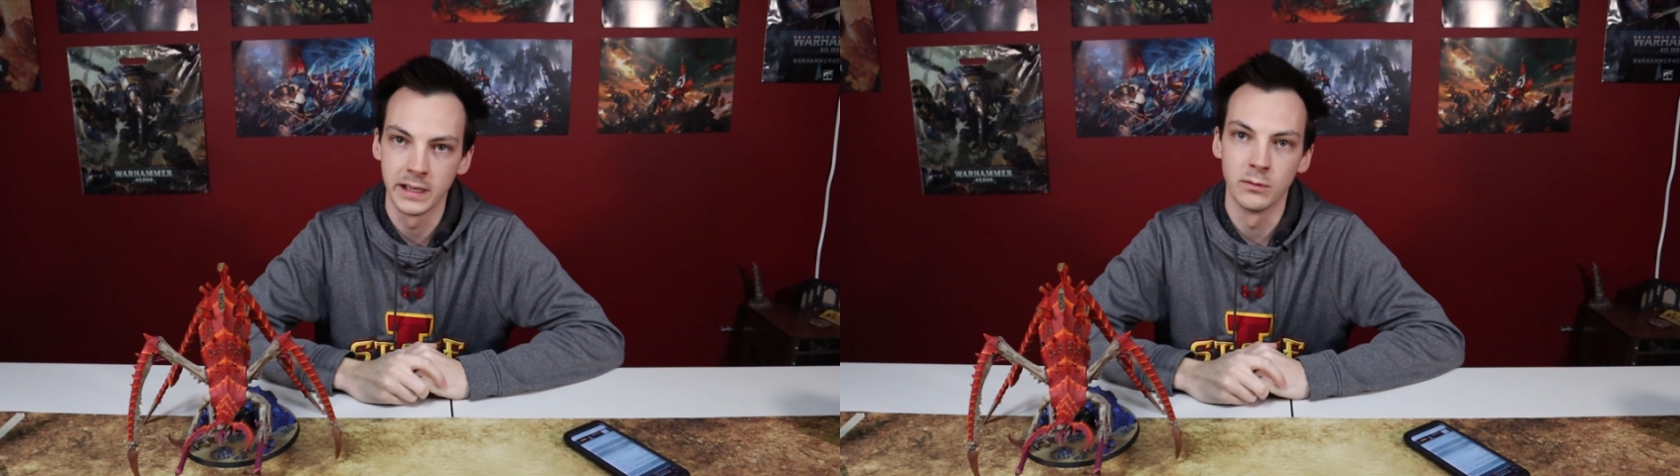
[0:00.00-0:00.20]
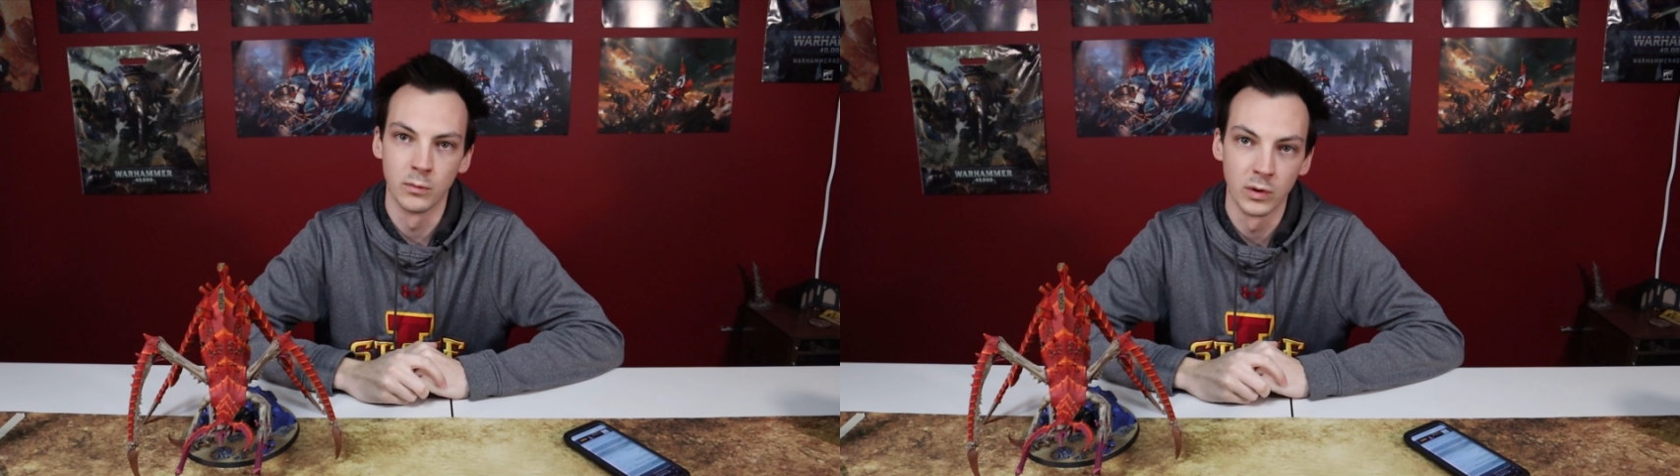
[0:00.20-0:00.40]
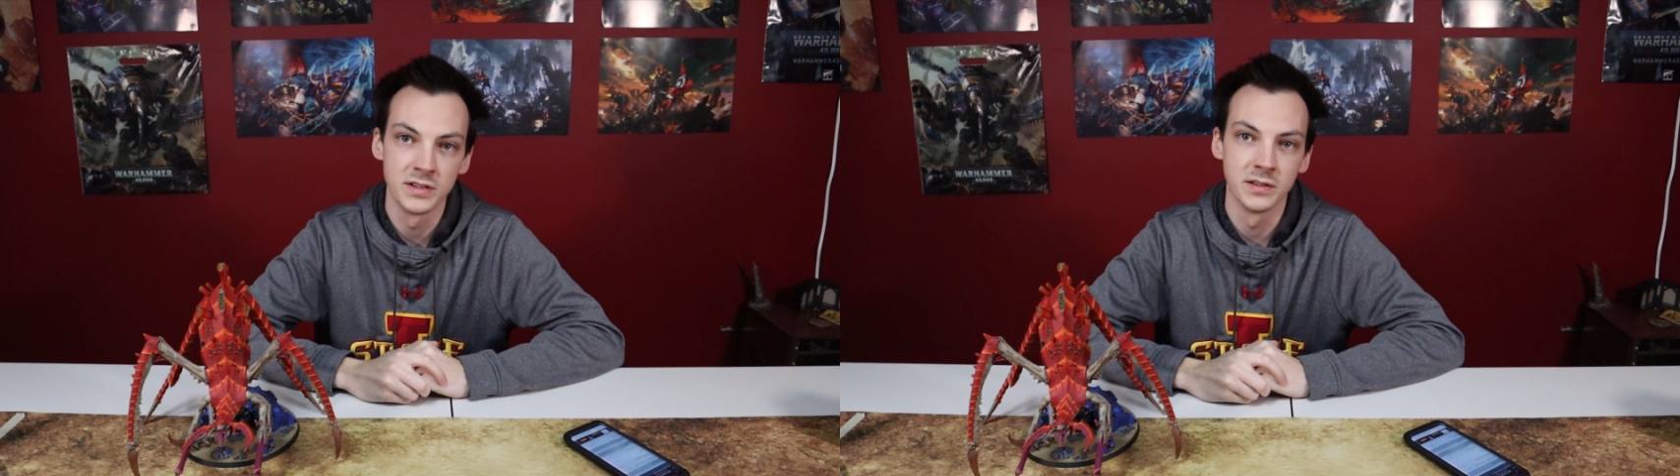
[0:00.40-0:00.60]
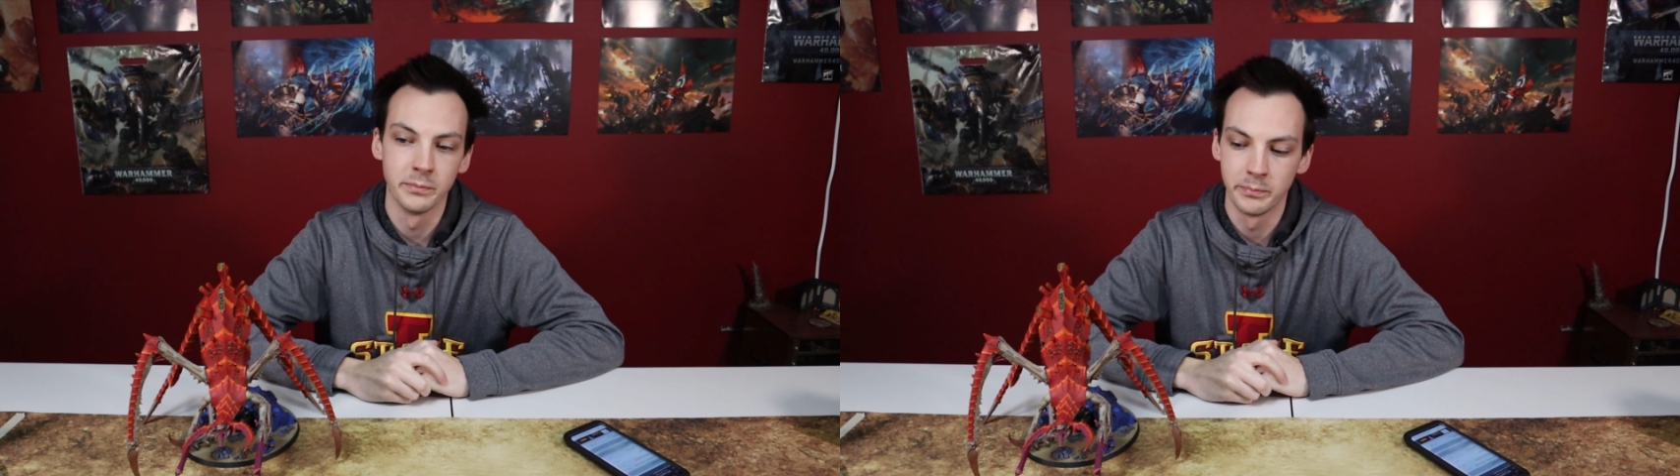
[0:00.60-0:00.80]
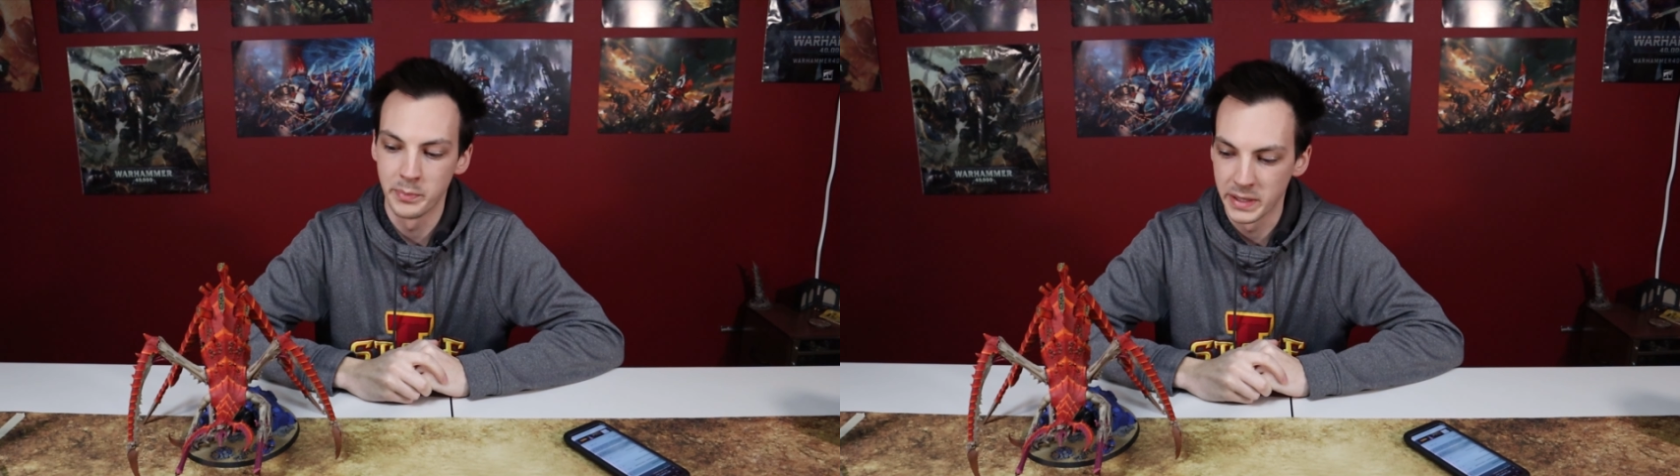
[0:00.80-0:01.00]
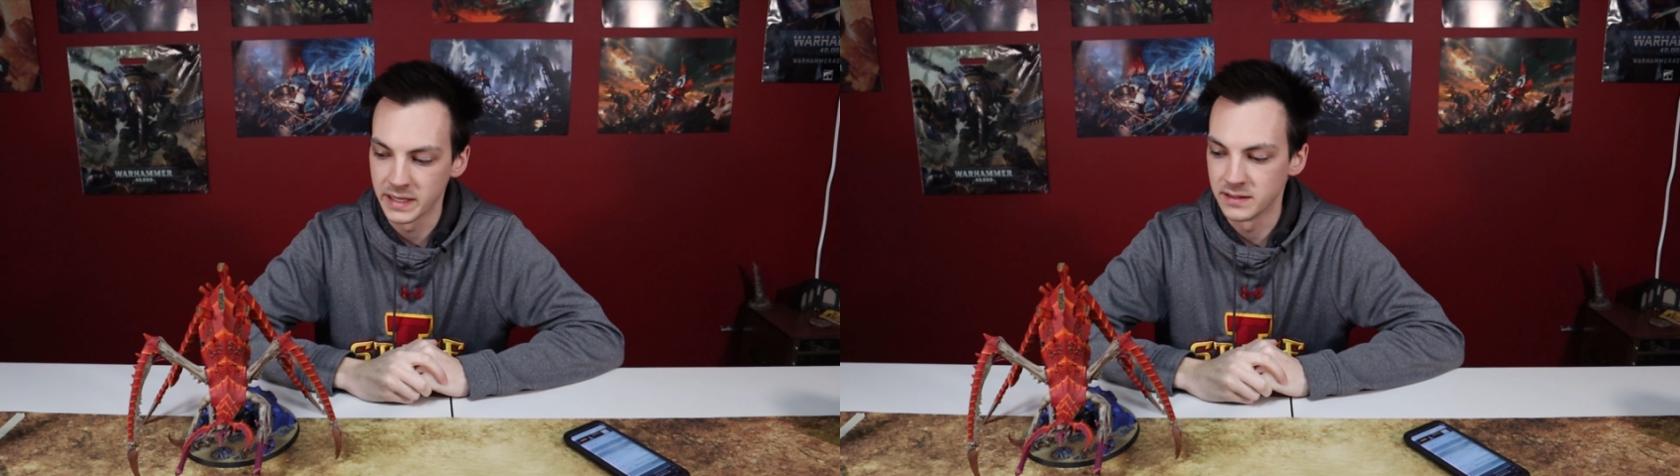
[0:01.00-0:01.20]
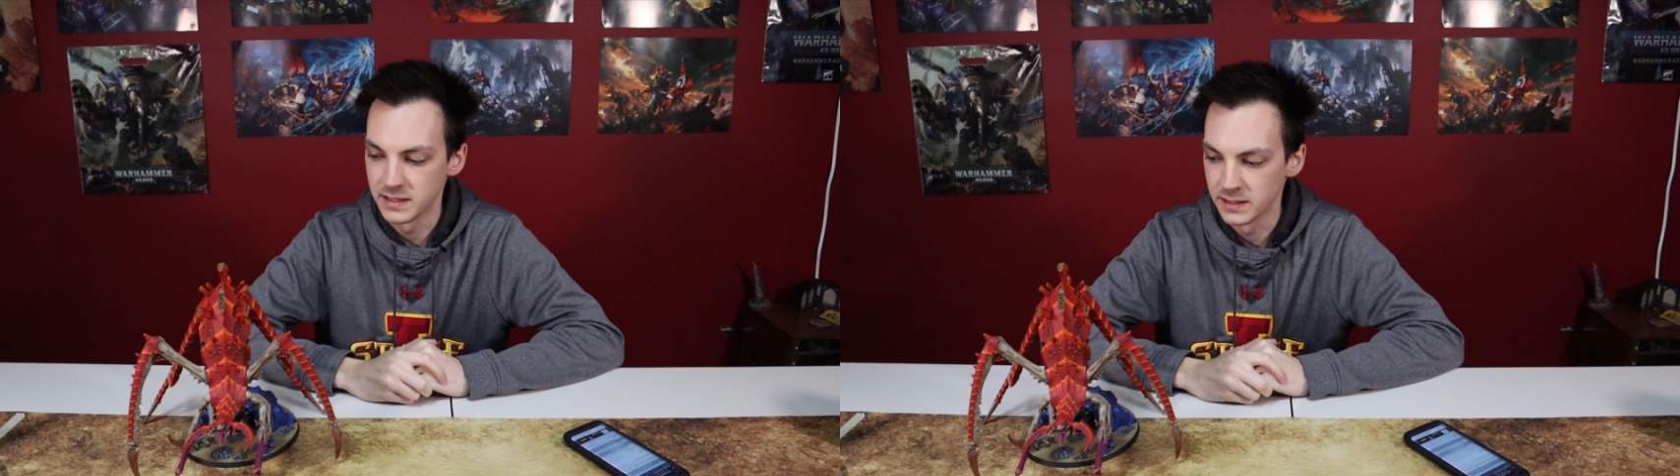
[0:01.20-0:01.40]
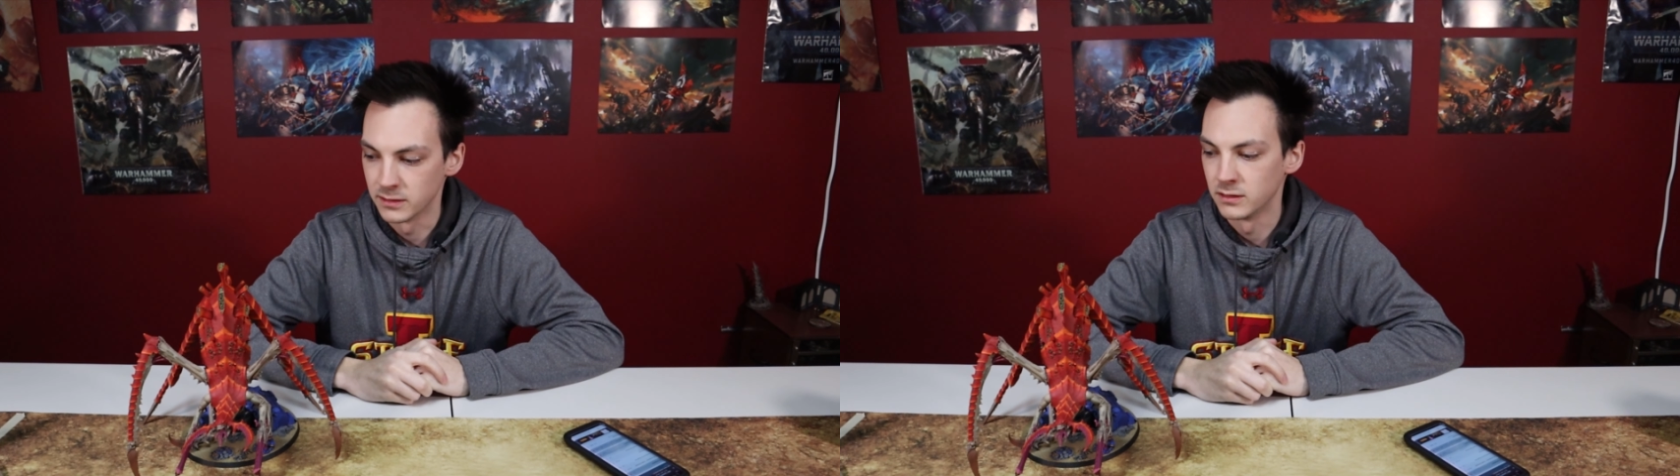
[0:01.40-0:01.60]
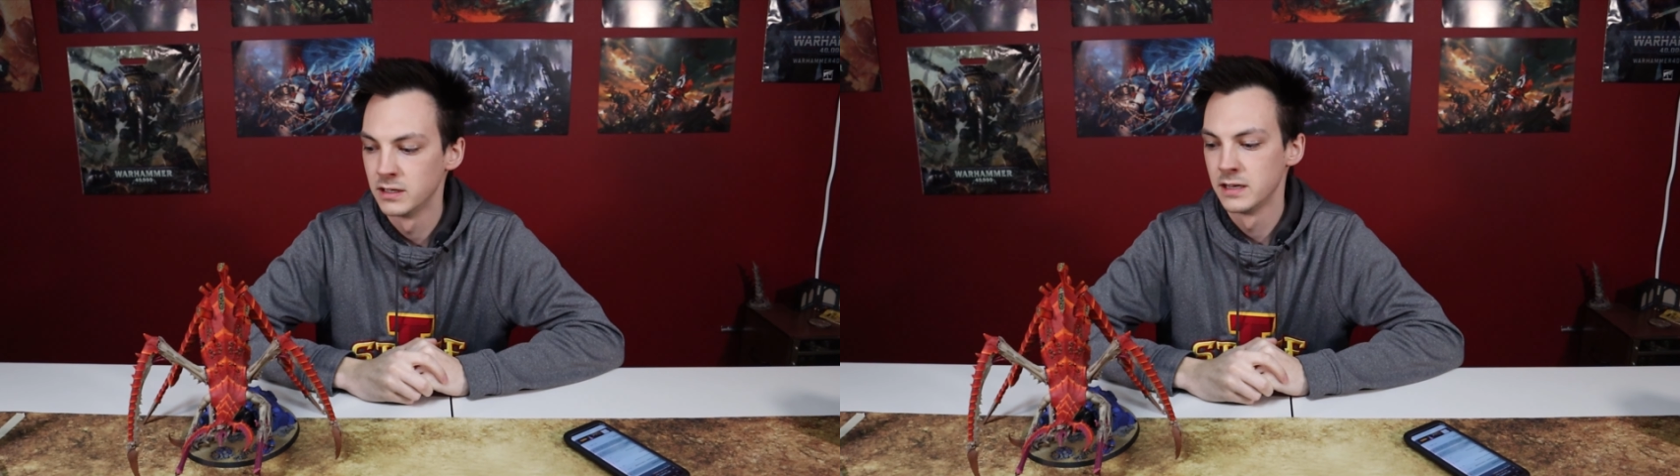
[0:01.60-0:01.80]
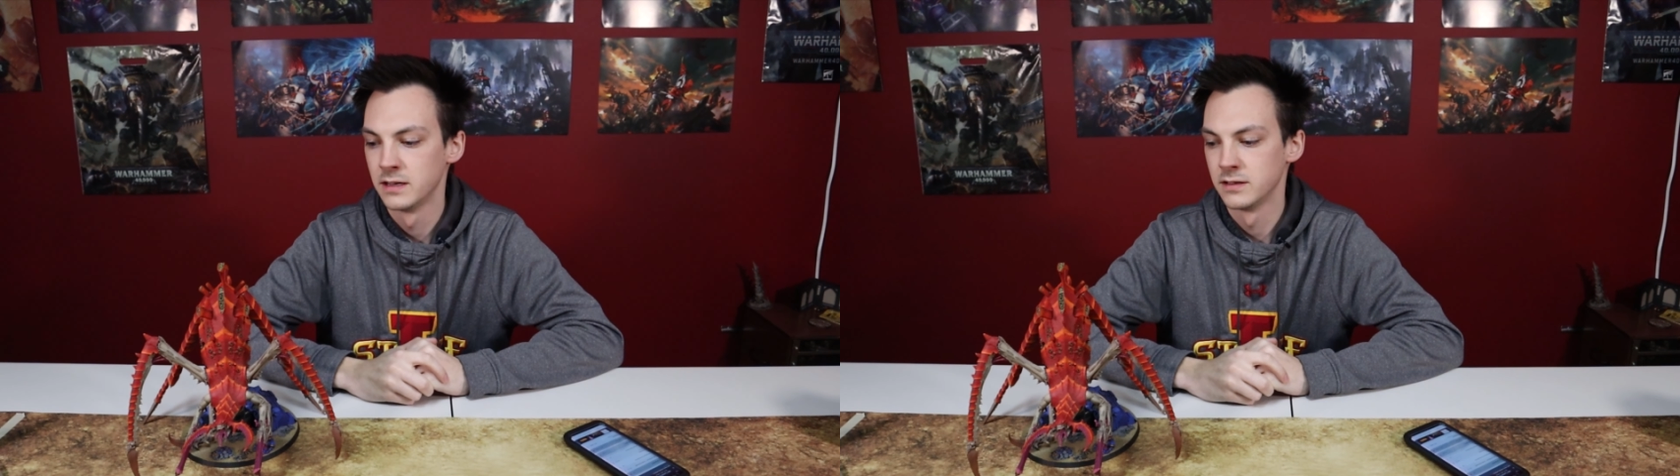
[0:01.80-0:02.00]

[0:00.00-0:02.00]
it was a big deal.